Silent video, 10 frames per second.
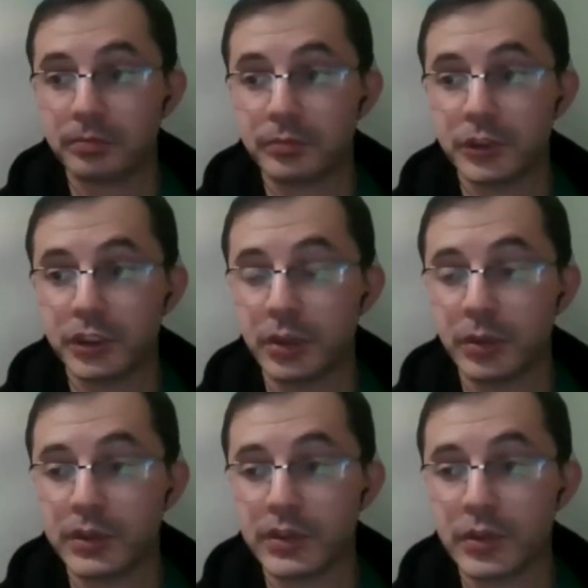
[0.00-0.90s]
She
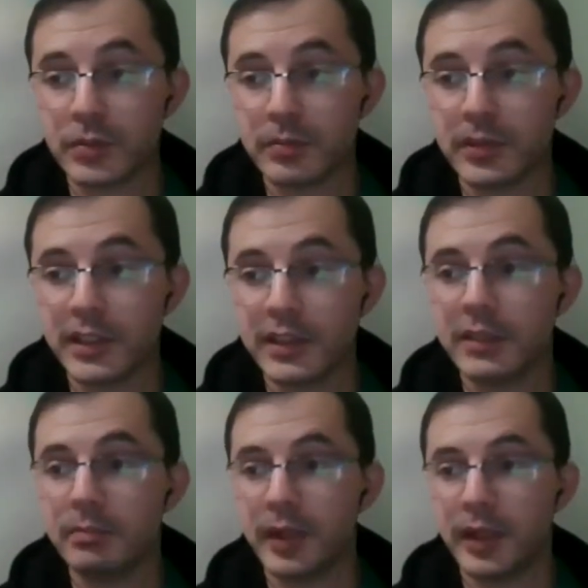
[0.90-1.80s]
was
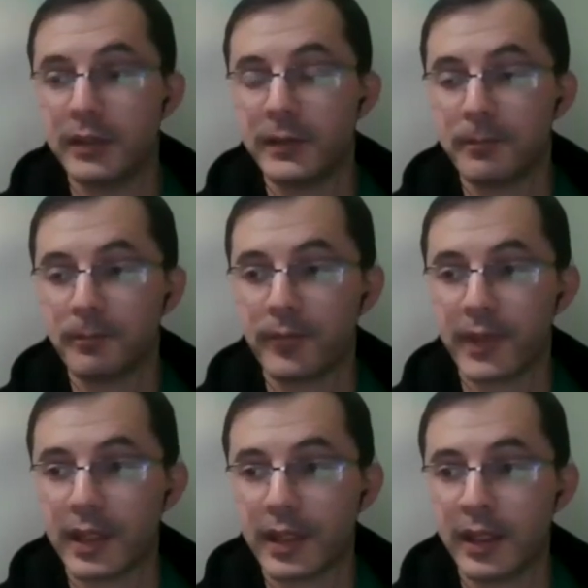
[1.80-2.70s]
completely pale,
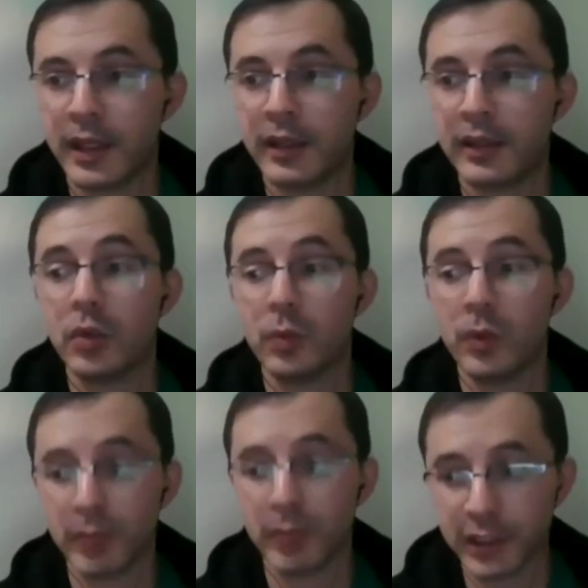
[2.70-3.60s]
and
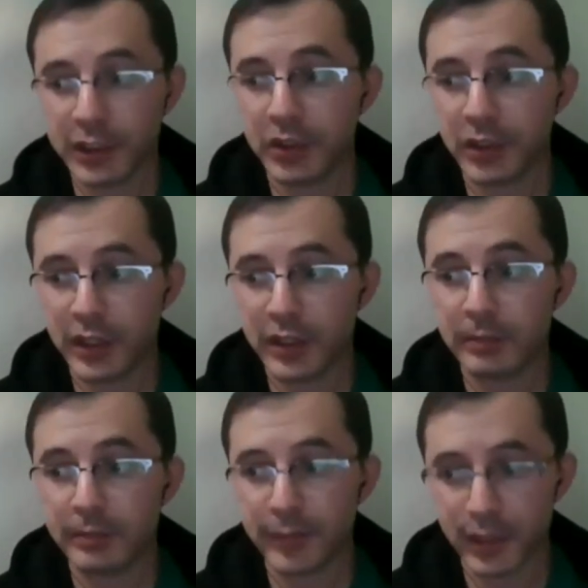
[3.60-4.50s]
we managed to get a
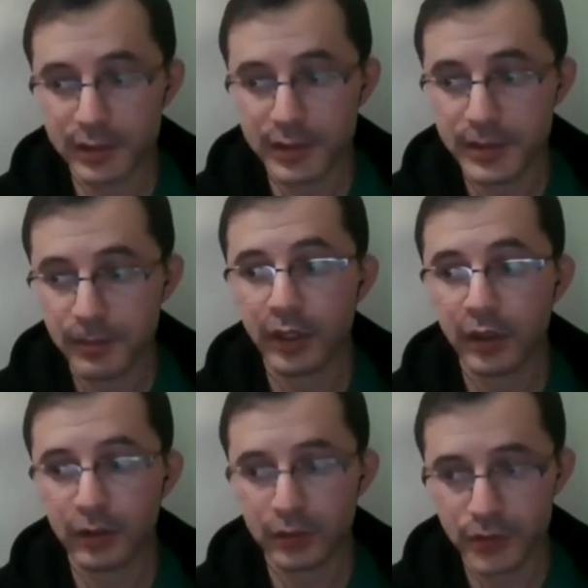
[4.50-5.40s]
pulse and
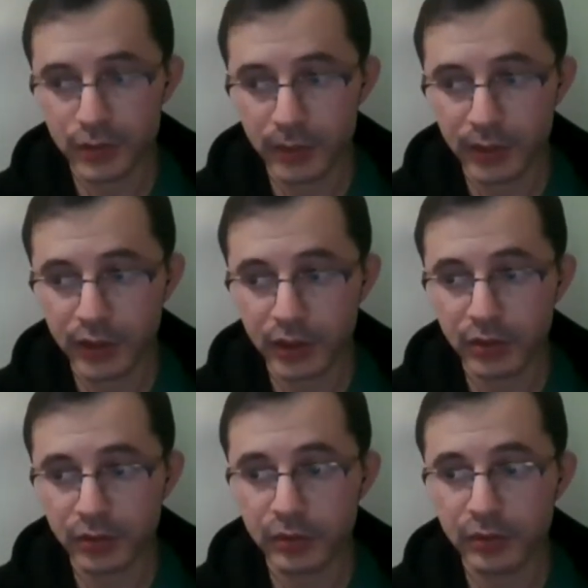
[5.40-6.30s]
also managed
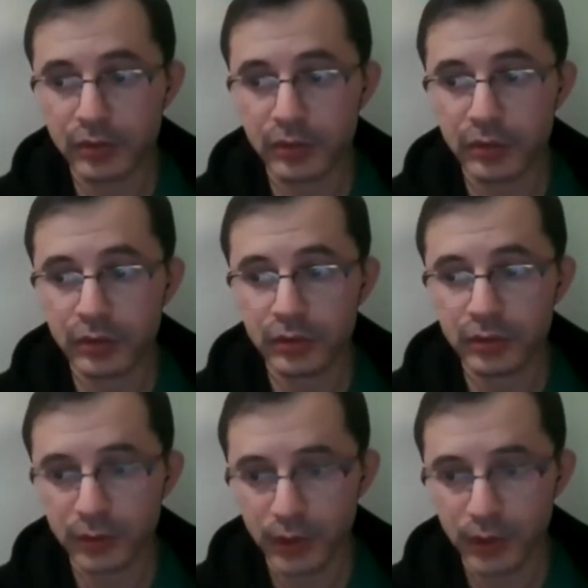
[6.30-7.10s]
to